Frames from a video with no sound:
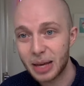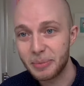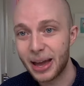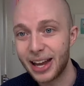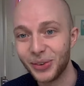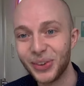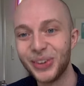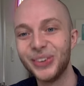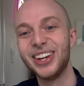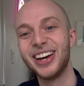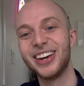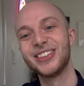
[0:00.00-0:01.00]
manual, who
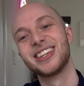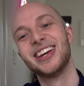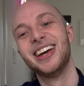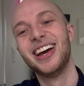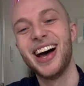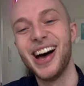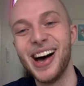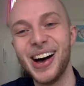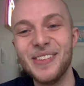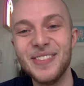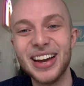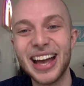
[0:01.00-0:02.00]
knows?
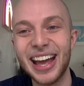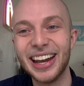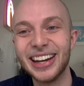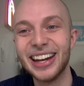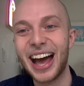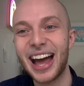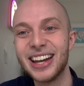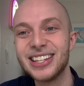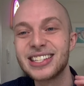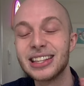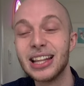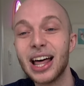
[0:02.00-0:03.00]
Um, and I
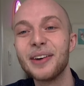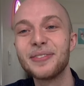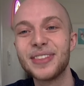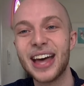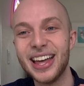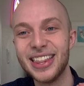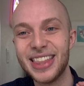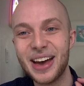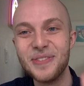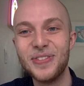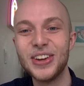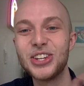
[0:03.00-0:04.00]
just love that
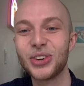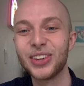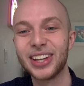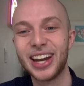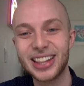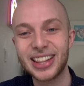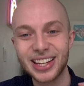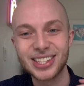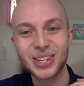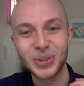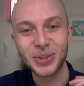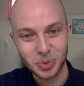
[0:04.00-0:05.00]
that visual, and I think it's
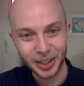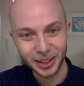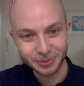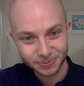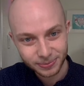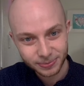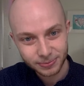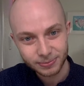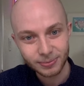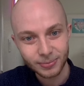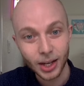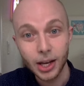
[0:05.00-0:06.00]
so sweet.
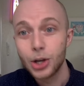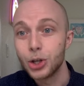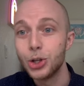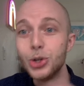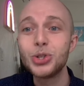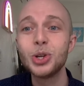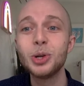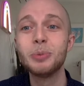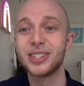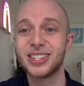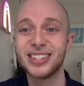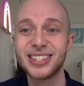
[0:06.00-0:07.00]

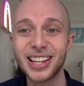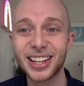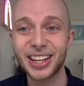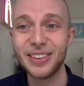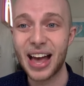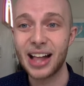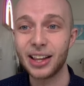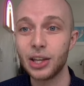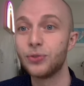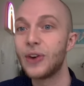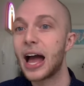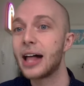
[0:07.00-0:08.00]
YouTubers in Silicon Valley
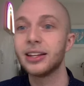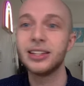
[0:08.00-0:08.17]
rallied